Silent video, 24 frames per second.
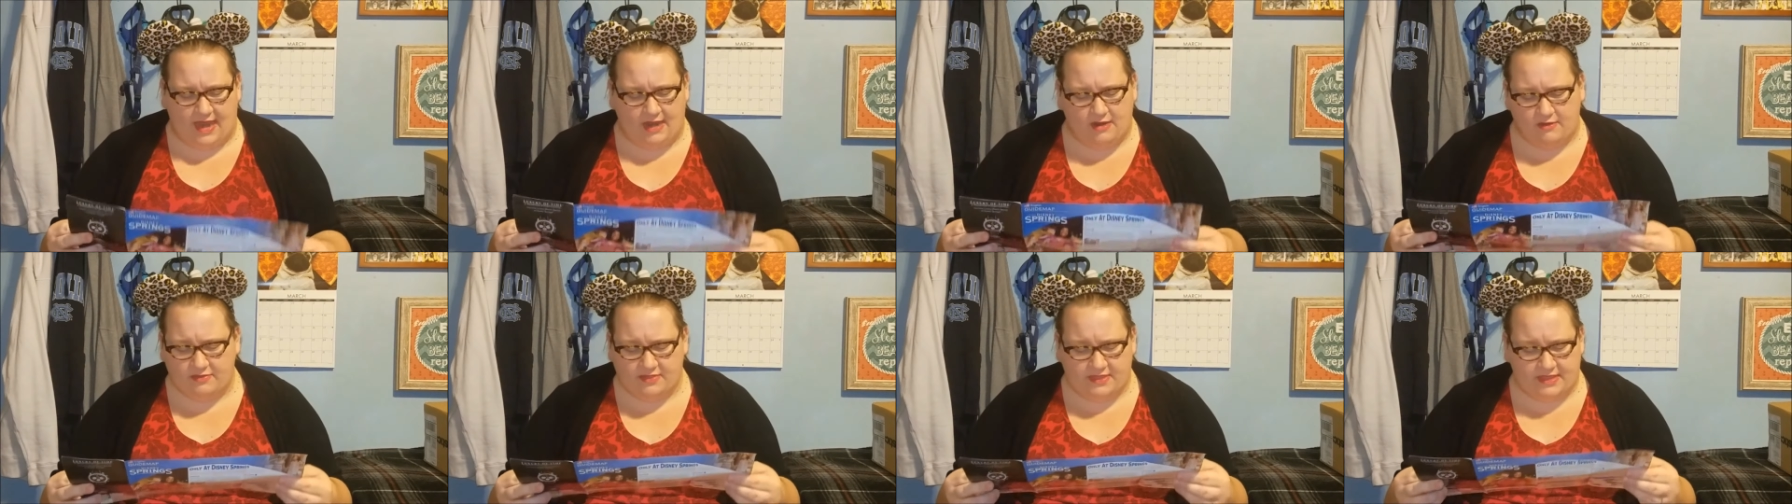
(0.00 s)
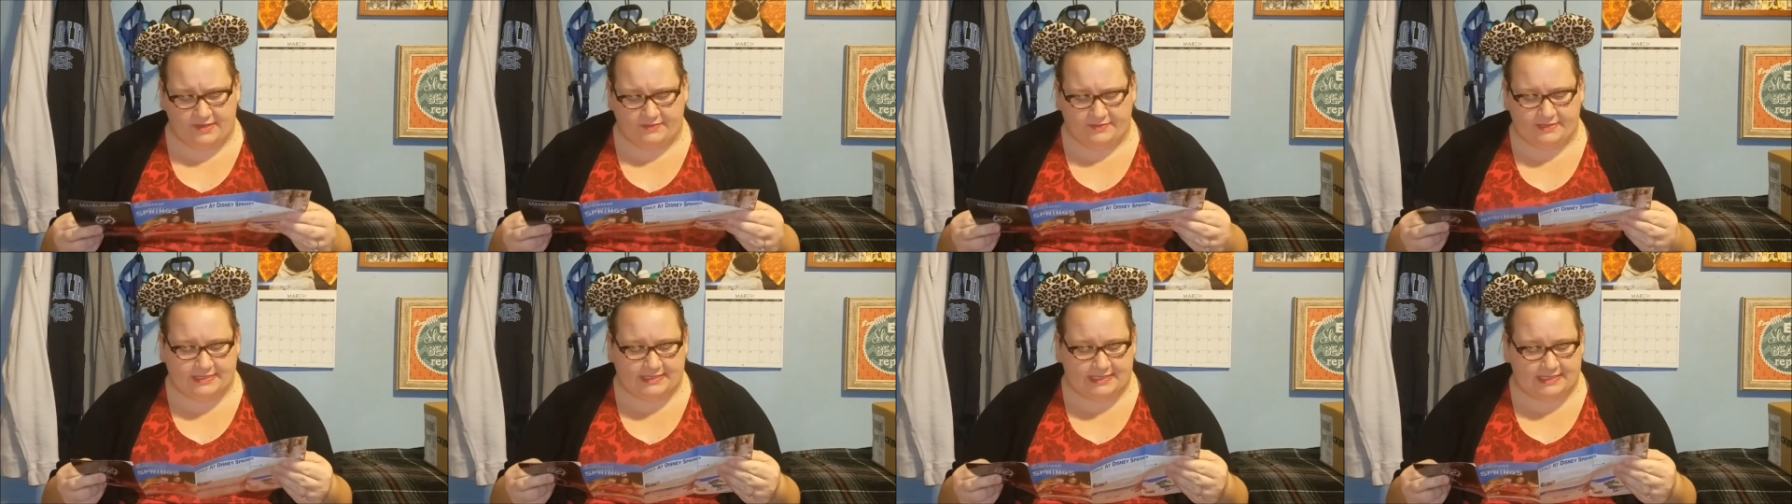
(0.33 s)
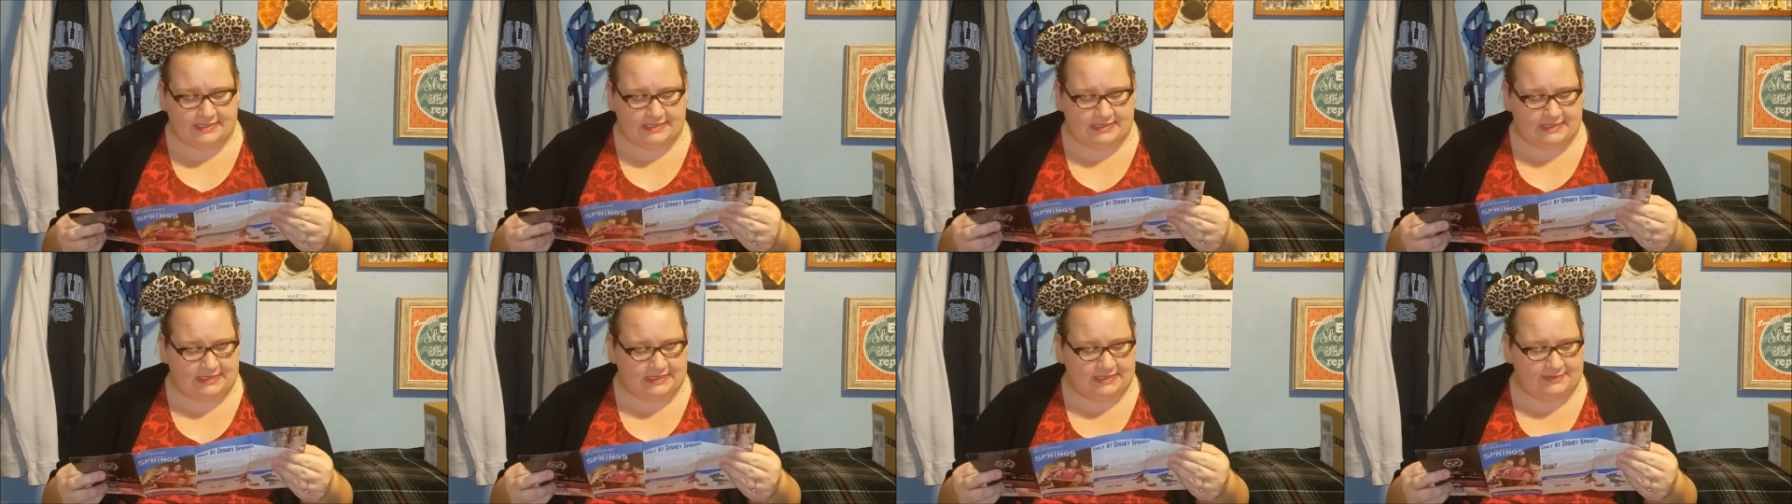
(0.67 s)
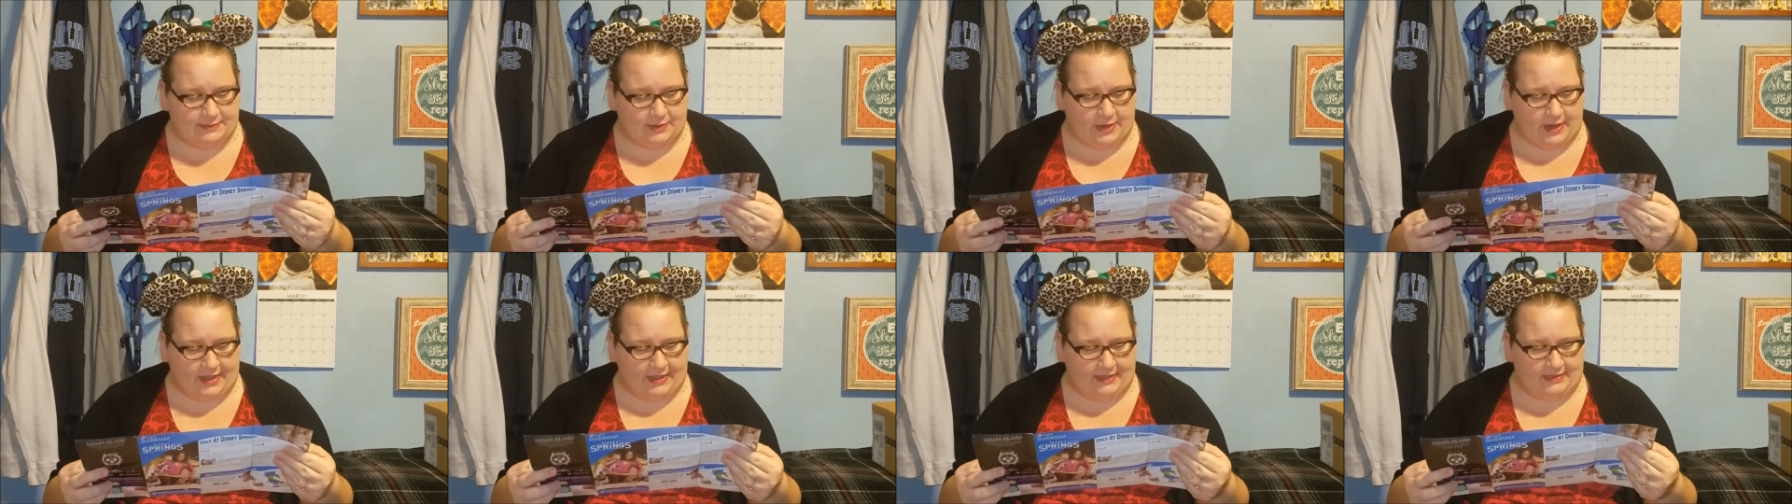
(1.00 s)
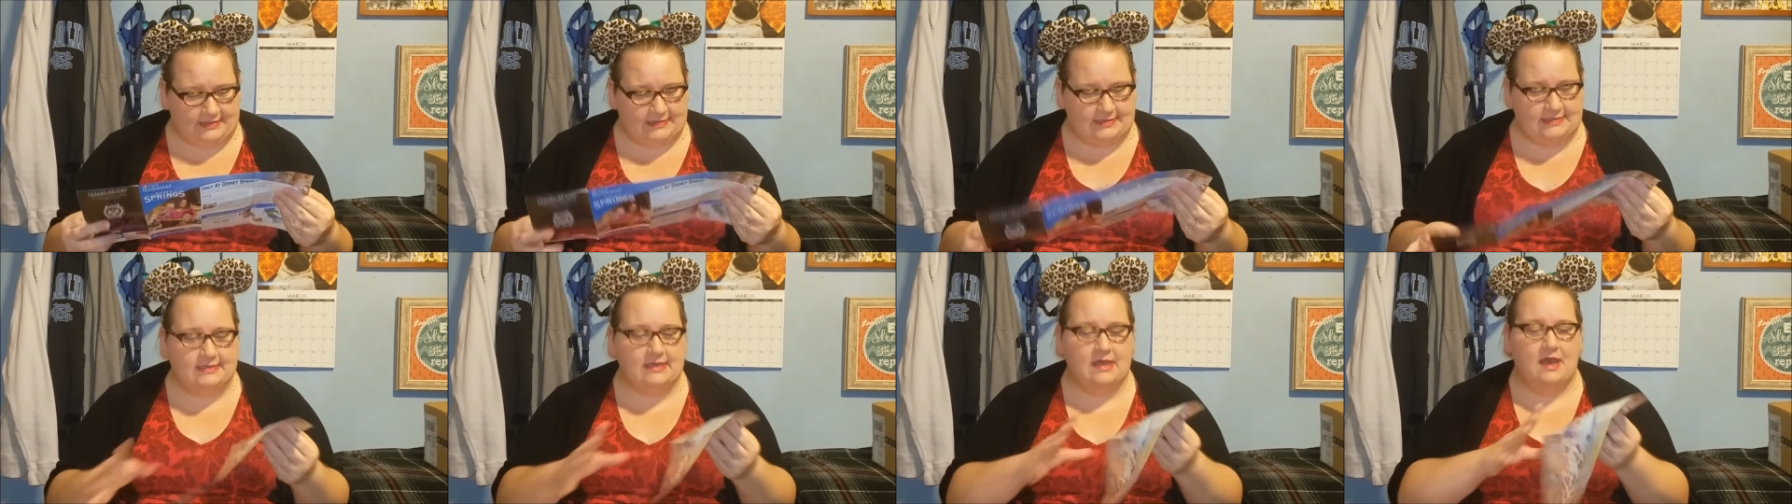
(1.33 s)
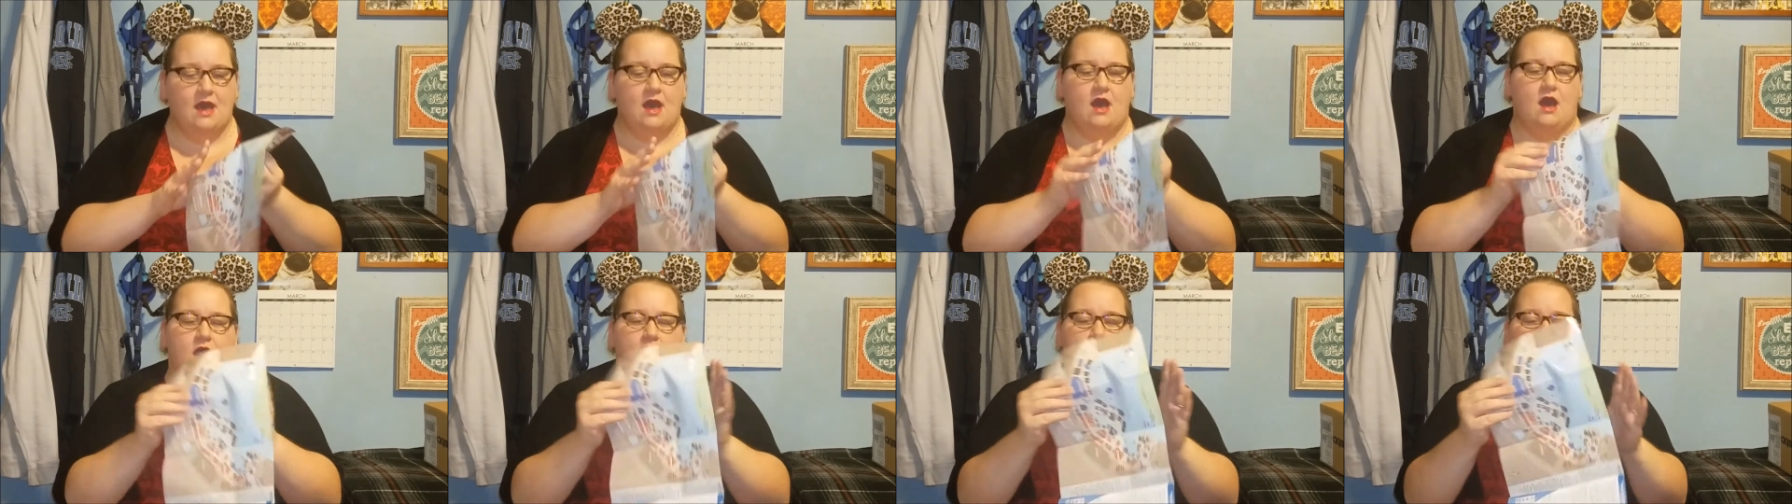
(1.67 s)
I don't think it was Disney Springs.
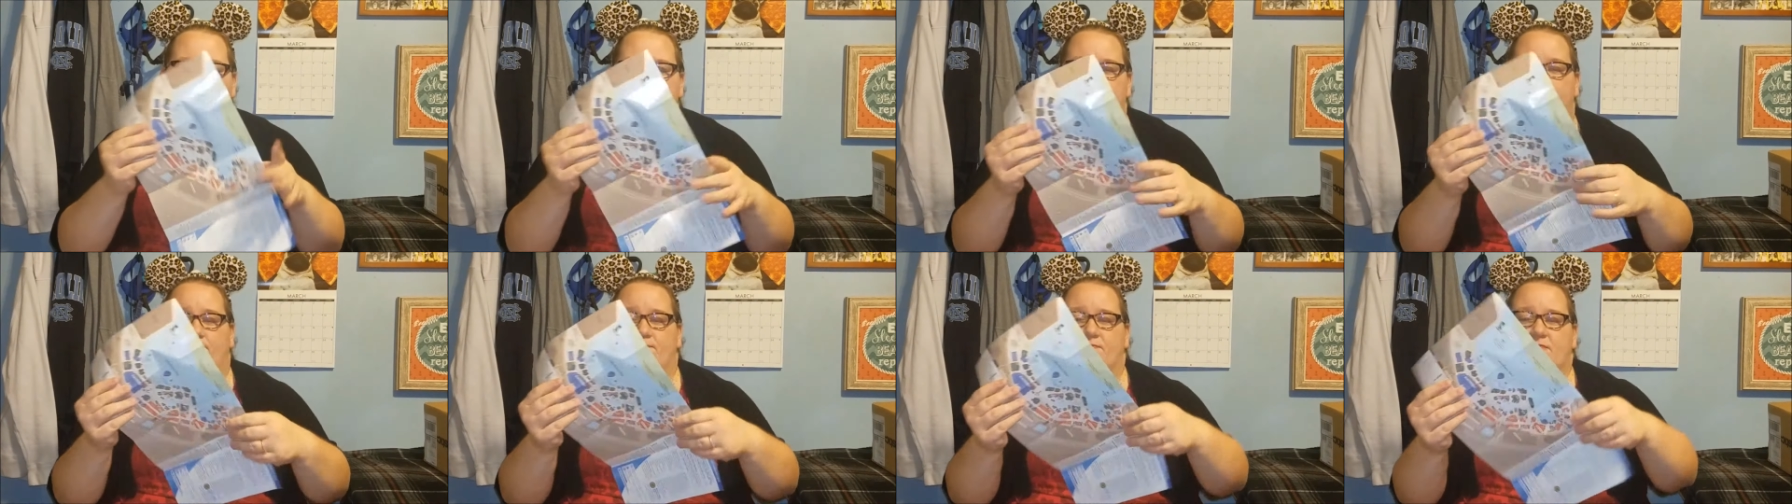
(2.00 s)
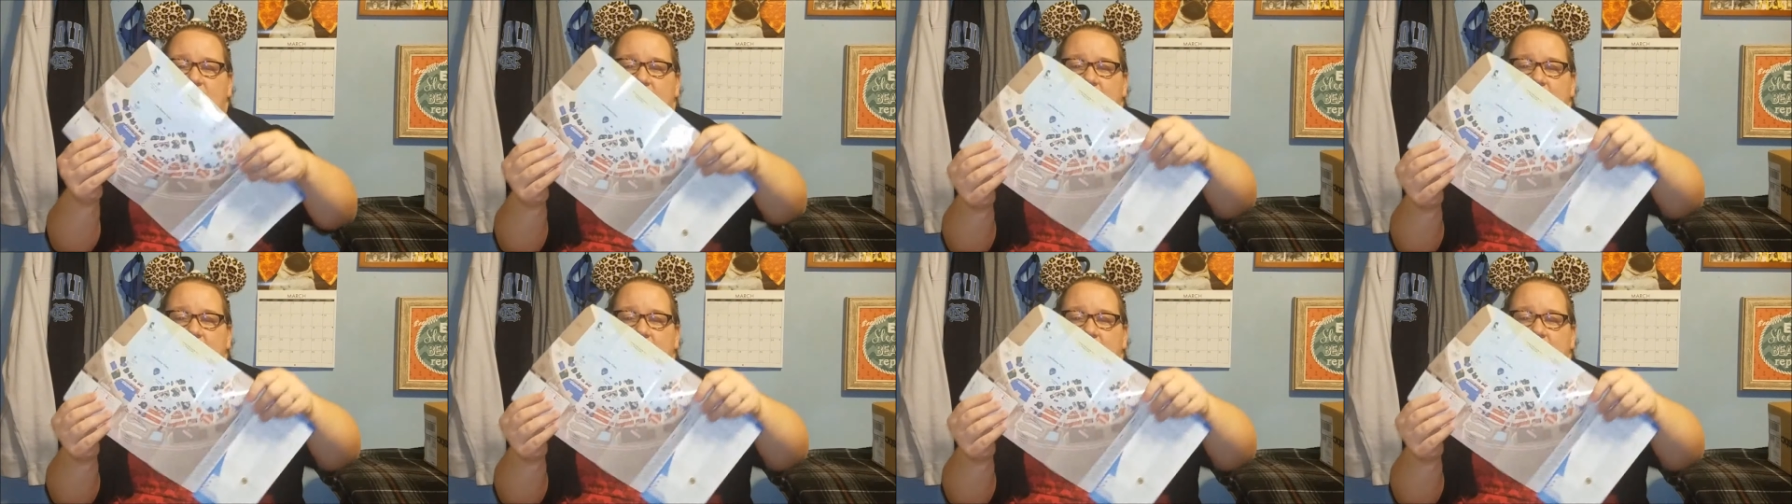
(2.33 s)
Um,